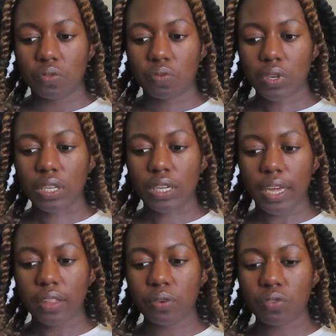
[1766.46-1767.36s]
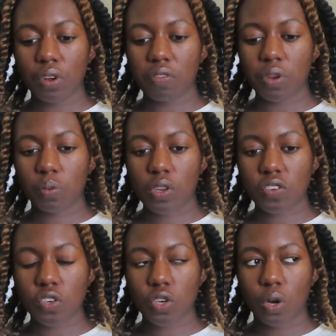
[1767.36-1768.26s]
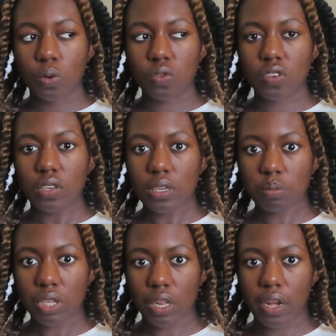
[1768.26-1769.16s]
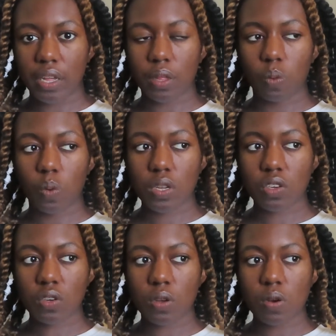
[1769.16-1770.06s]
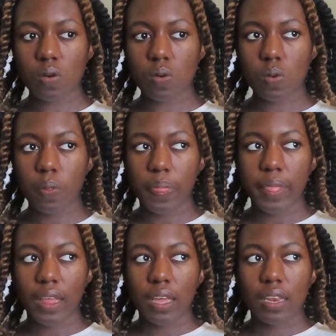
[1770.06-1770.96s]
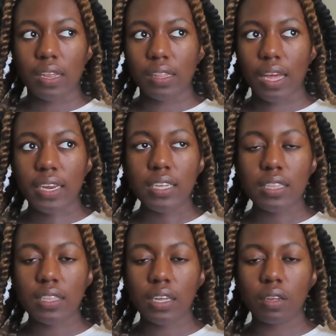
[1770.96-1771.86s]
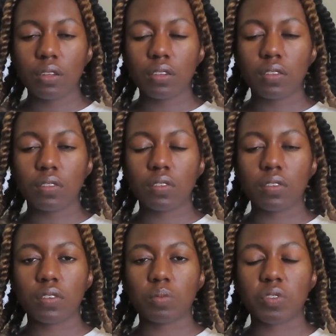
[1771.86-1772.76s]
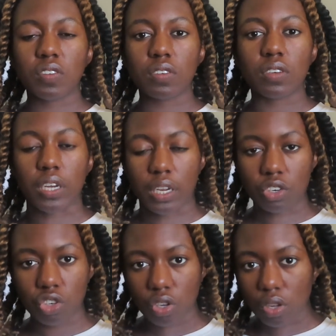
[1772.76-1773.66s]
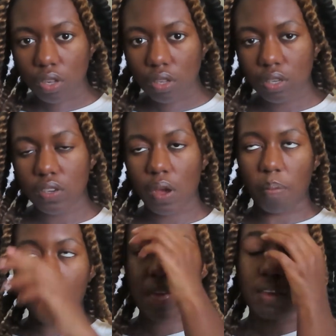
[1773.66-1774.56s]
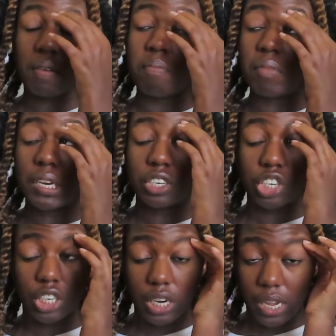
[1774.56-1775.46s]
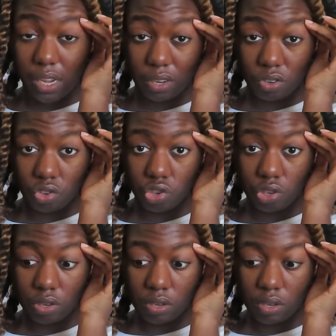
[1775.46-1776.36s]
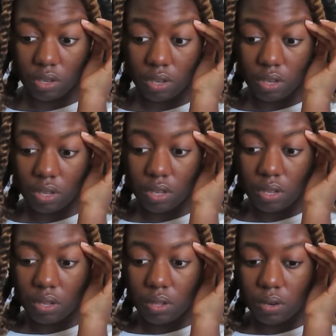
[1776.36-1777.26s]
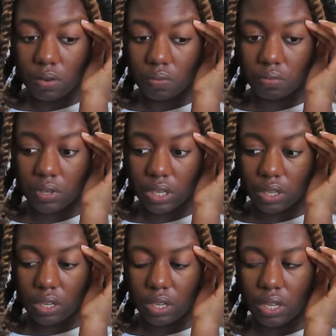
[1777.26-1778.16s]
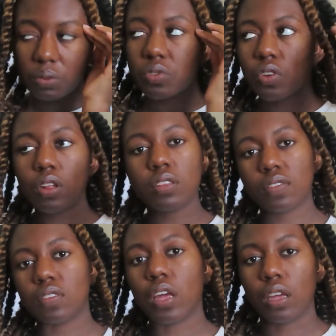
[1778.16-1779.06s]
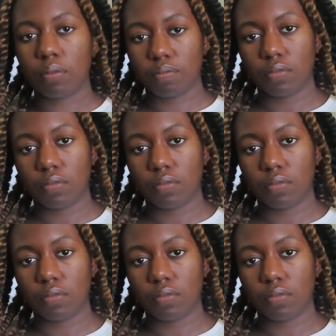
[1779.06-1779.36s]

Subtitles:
Really, K through 12, there was no stimuli. There was no anything substantial to make me change. Really, it was all the same.